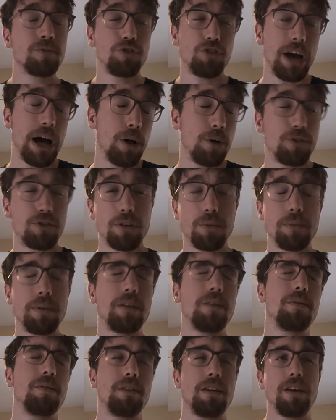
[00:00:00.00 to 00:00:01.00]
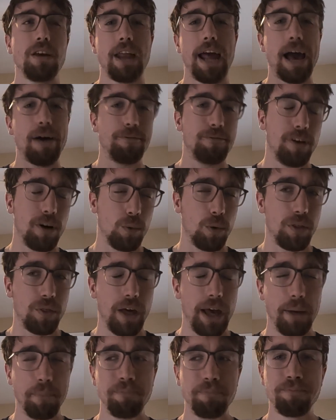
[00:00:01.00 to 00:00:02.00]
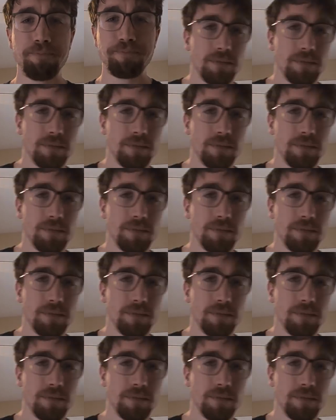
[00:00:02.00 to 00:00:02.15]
challenge them, and have fun with it.